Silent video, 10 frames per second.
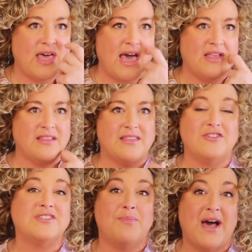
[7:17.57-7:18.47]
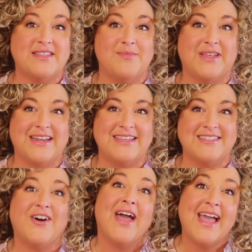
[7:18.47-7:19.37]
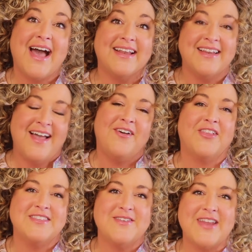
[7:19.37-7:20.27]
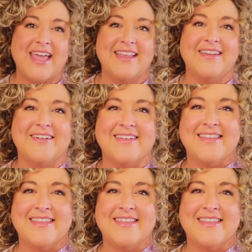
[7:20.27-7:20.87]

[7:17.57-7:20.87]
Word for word: that there's some possibilities. So hang on, let's see what I can do.